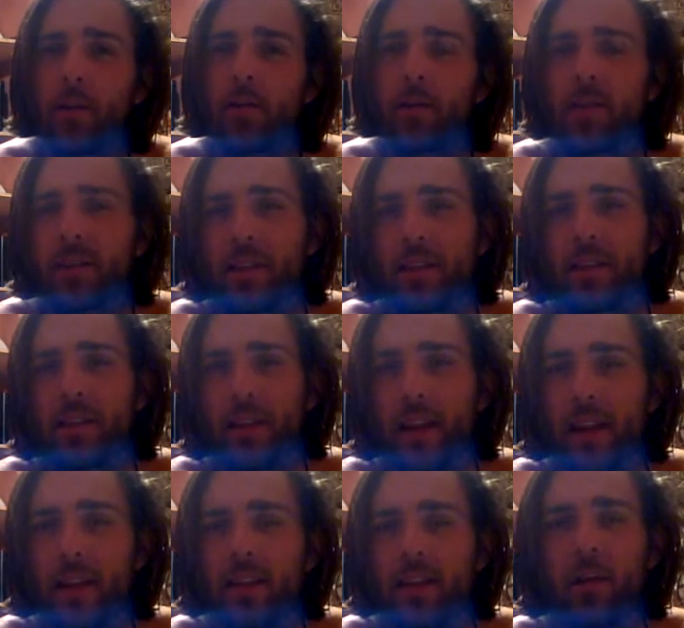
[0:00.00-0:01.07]
So this is the
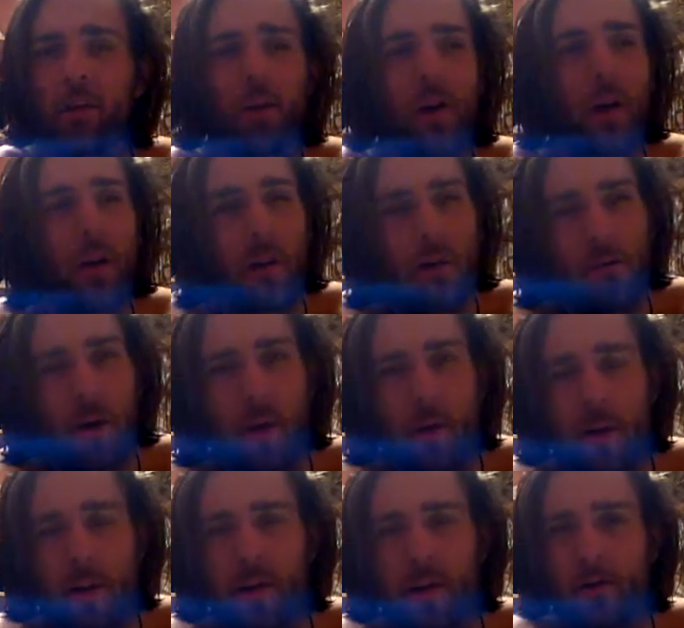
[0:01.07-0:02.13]
idea. We're on a
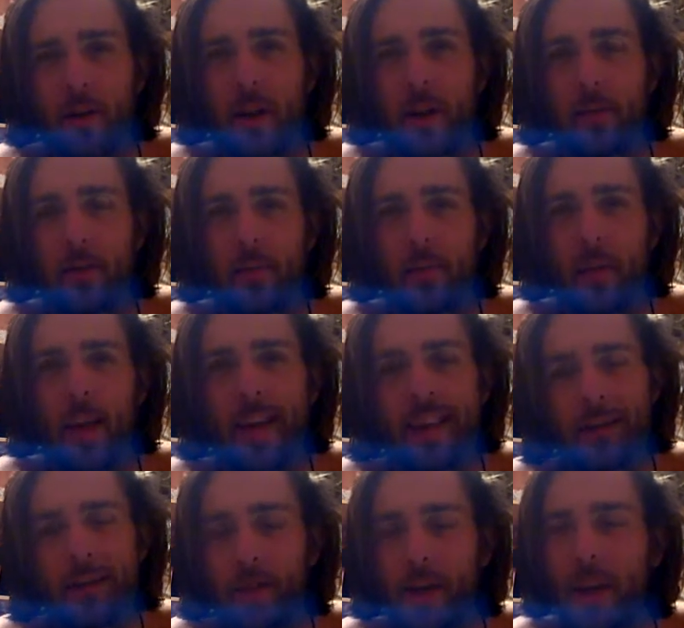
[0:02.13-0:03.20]
runaway train.
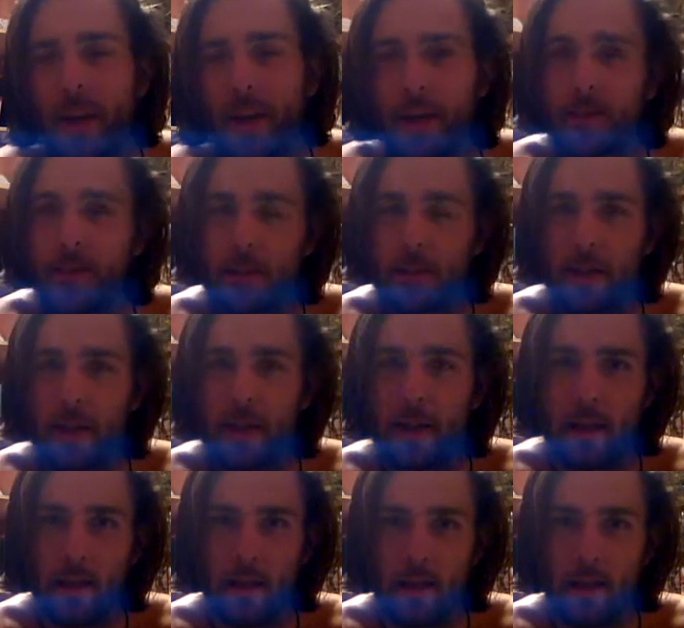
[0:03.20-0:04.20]
It's picking up speed.